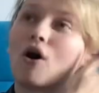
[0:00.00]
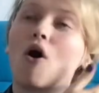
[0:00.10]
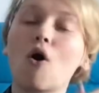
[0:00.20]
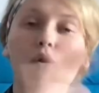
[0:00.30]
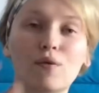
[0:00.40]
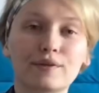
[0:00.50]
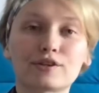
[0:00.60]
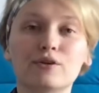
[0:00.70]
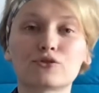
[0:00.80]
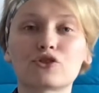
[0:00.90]
all the
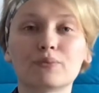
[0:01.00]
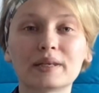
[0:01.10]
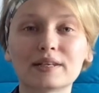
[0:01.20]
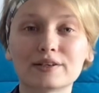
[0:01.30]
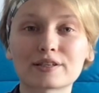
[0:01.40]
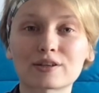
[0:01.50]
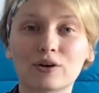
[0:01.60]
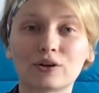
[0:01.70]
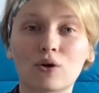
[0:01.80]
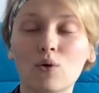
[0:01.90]
social medias on
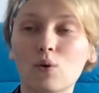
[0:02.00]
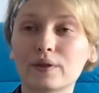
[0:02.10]
all